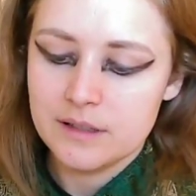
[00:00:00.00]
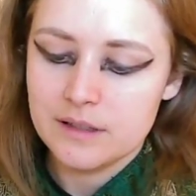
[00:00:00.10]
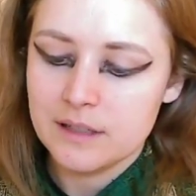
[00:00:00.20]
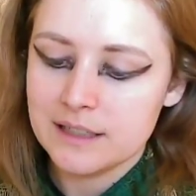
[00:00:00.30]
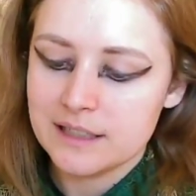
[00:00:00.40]
The
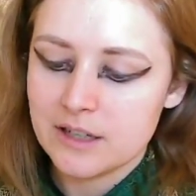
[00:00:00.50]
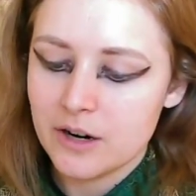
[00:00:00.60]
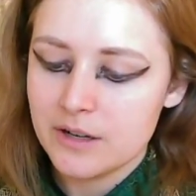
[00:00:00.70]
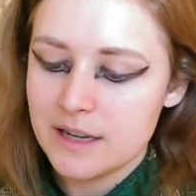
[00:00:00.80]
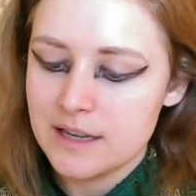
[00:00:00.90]
next
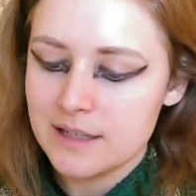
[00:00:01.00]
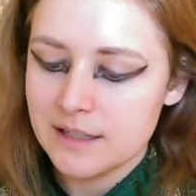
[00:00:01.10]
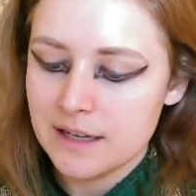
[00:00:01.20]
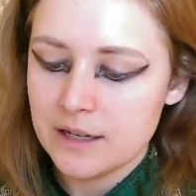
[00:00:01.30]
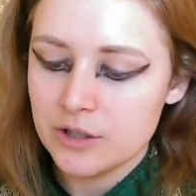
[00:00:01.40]
card is
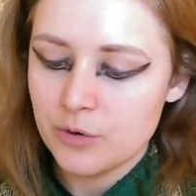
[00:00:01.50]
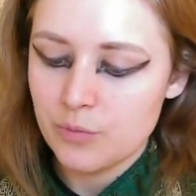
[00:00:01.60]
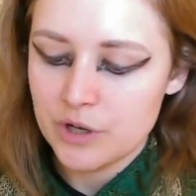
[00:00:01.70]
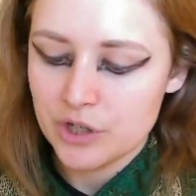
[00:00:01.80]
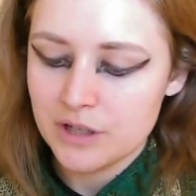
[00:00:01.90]

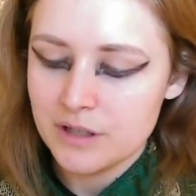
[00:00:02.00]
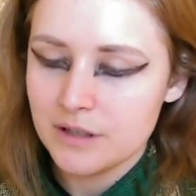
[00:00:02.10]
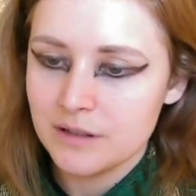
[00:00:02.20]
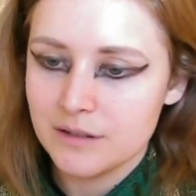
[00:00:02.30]
Intuition.